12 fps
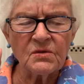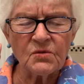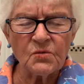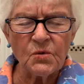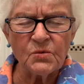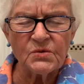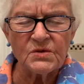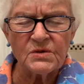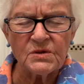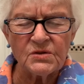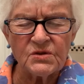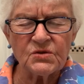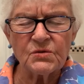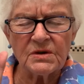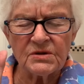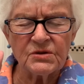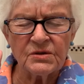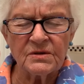and throws
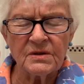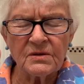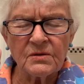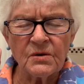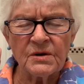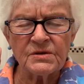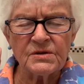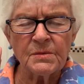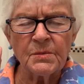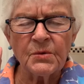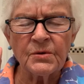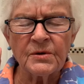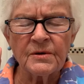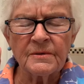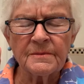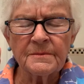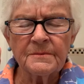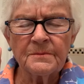destruction across the border.